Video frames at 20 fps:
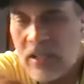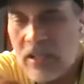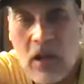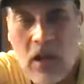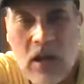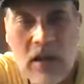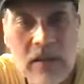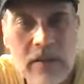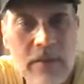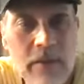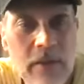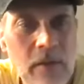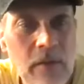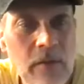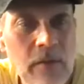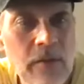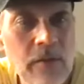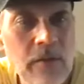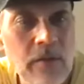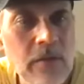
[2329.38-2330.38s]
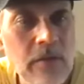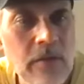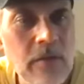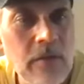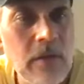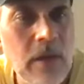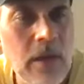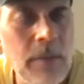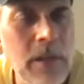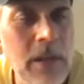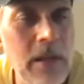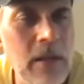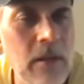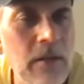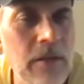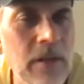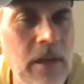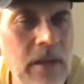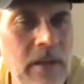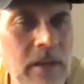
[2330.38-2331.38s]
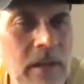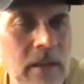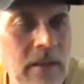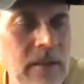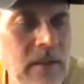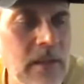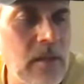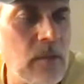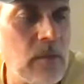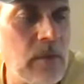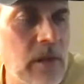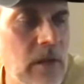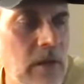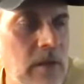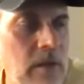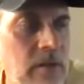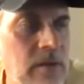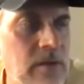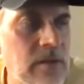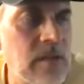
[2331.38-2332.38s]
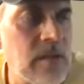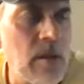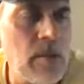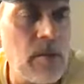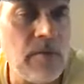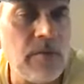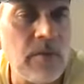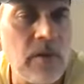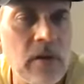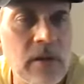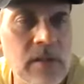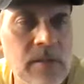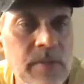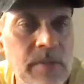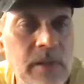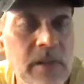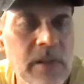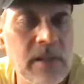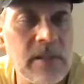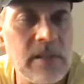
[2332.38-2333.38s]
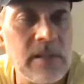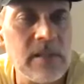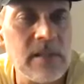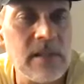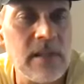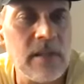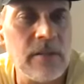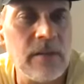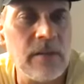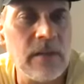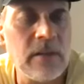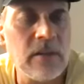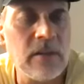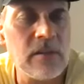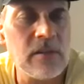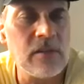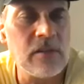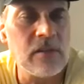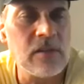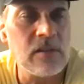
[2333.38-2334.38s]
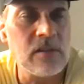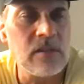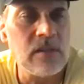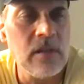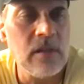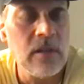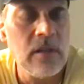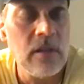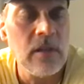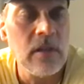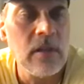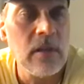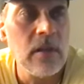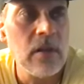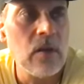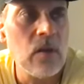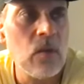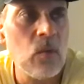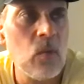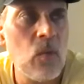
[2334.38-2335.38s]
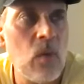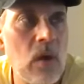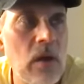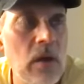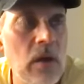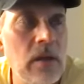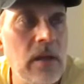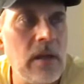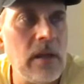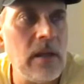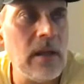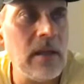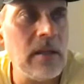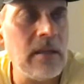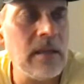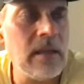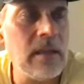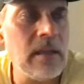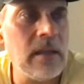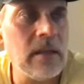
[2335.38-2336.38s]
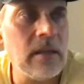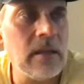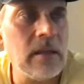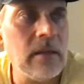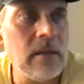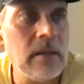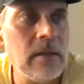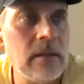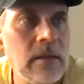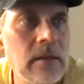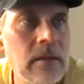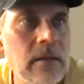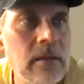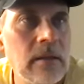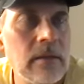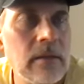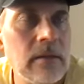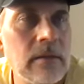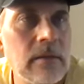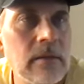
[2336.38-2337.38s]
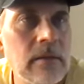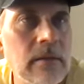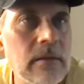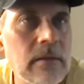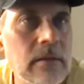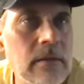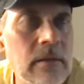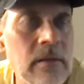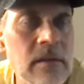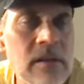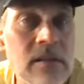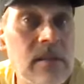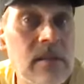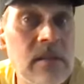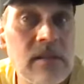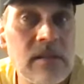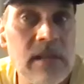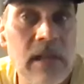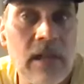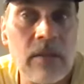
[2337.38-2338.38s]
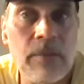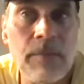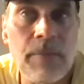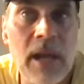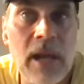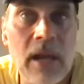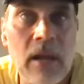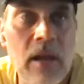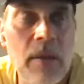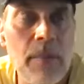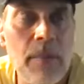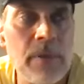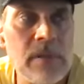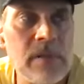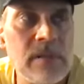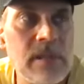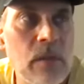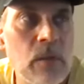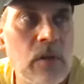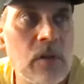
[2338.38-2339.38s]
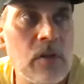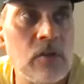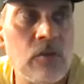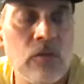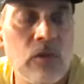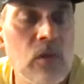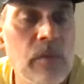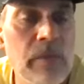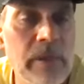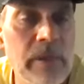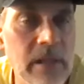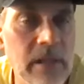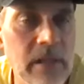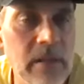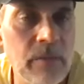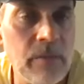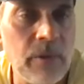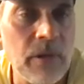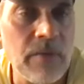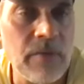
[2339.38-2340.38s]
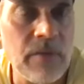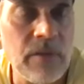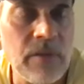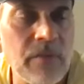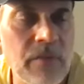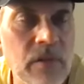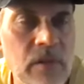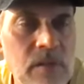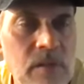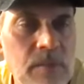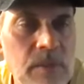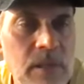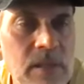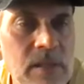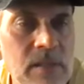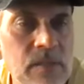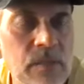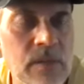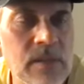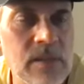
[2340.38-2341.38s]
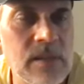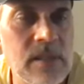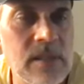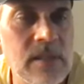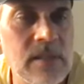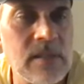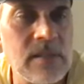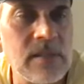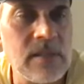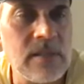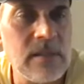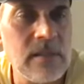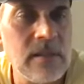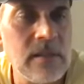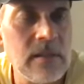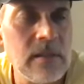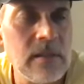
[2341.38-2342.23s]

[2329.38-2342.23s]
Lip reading: to all of those. I mean, I think we are the sum of our experiences. I don't think there's just one. And I think because I could back up and say what drew me to improv in the first place was this,